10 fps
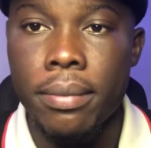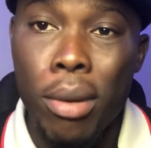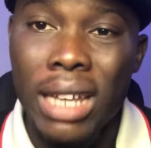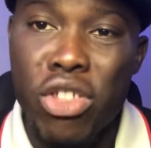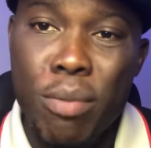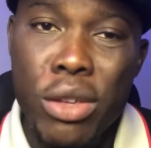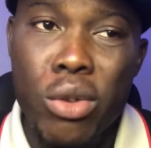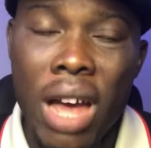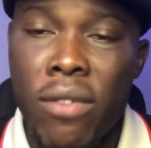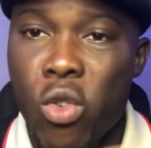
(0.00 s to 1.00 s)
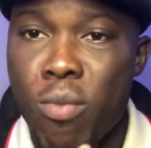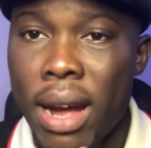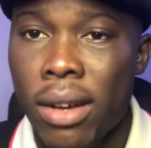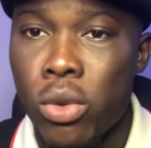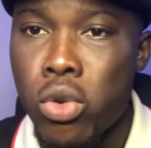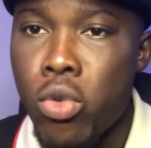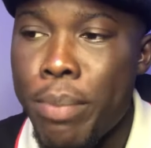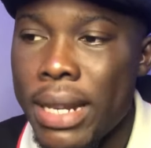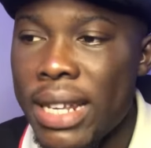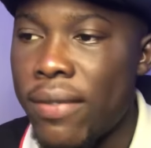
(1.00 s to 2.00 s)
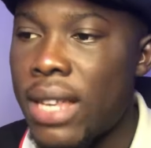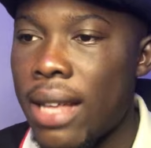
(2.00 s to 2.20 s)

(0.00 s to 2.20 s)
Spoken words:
But assuming you have a woman who believes